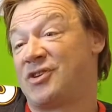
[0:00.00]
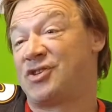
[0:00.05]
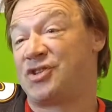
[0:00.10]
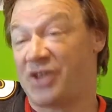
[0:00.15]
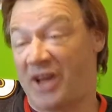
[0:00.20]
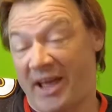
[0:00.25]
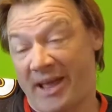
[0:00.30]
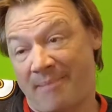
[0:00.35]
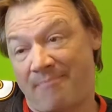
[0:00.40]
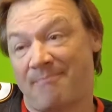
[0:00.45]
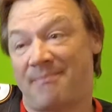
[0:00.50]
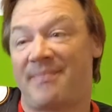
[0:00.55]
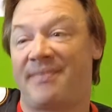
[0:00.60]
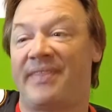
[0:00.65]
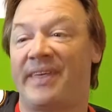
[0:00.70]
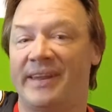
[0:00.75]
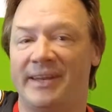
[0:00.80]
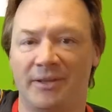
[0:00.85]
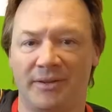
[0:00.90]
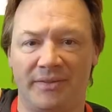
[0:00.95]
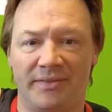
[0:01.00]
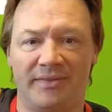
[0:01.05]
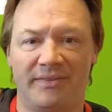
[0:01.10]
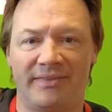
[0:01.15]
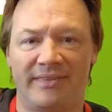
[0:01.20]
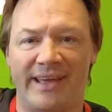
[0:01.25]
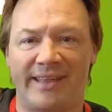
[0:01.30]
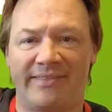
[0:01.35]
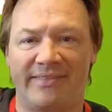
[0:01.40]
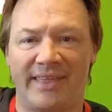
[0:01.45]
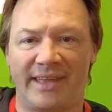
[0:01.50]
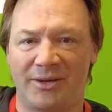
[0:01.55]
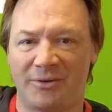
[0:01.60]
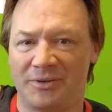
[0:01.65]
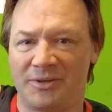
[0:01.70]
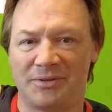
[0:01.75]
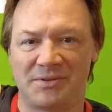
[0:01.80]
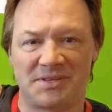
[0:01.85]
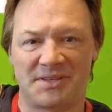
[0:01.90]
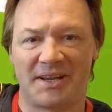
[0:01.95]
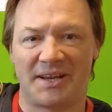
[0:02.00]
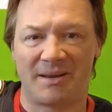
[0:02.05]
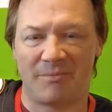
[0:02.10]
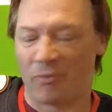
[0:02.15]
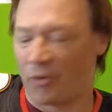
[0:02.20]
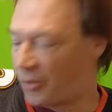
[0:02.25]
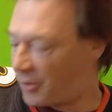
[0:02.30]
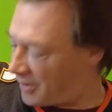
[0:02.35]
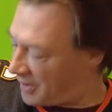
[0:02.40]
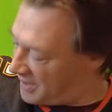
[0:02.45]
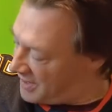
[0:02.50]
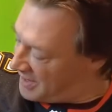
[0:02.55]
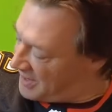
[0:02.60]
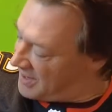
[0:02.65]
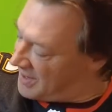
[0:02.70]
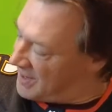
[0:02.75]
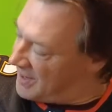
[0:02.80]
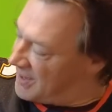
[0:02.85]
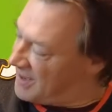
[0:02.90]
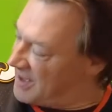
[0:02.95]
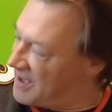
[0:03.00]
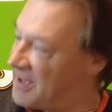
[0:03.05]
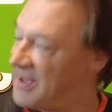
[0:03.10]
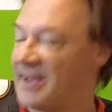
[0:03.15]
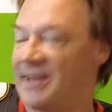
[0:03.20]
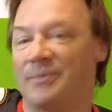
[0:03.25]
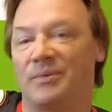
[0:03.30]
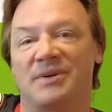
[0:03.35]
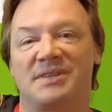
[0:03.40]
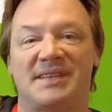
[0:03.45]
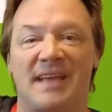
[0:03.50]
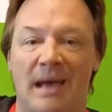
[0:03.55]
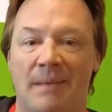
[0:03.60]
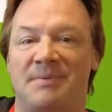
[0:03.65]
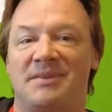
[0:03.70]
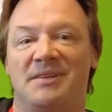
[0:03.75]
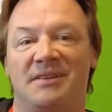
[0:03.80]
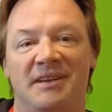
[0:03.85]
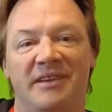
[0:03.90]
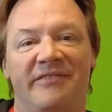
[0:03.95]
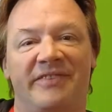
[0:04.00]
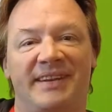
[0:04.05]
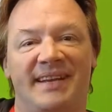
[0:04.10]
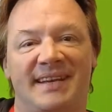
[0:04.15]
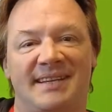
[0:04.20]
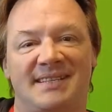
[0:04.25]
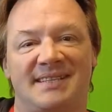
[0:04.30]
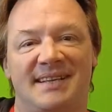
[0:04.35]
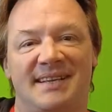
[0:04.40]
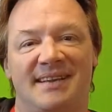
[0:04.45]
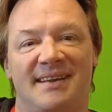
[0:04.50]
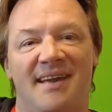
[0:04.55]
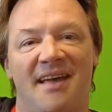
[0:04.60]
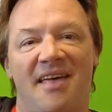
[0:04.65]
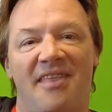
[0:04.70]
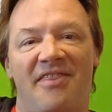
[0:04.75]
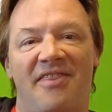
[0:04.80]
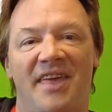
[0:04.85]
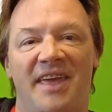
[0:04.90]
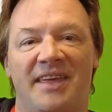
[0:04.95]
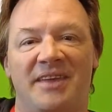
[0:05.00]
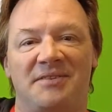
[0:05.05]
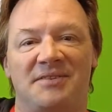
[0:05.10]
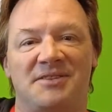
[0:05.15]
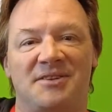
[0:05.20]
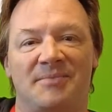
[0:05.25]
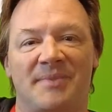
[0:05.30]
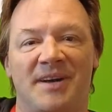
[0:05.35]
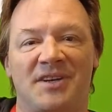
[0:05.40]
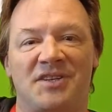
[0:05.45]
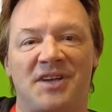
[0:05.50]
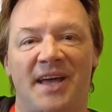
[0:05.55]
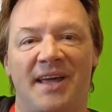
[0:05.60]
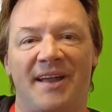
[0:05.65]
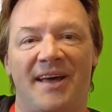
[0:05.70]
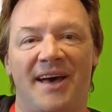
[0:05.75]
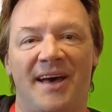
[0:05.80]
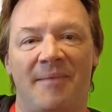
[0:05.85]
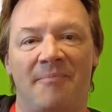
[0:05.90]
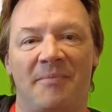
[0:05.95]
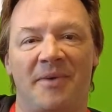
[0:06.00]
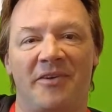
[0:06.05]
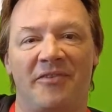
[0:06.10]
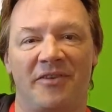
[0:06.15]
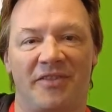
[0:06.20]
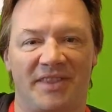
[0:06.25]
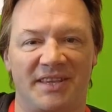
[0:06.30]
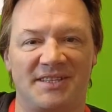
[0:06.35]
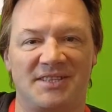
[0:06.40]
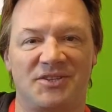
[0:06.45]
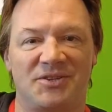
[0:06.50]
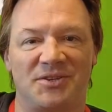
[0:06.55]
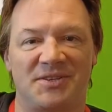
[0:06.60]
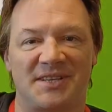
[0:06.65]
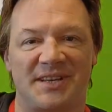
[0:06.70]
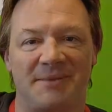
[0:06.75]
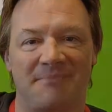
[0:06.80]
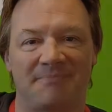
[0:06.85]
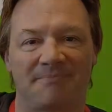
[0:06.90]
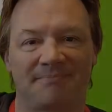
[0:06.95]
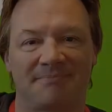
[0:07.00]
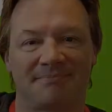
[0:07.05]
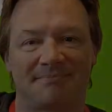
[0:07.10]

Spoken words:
shame that they don't use it anymore. It was absolutely fantastic. Thank you so much, Anaheim, for this jersey.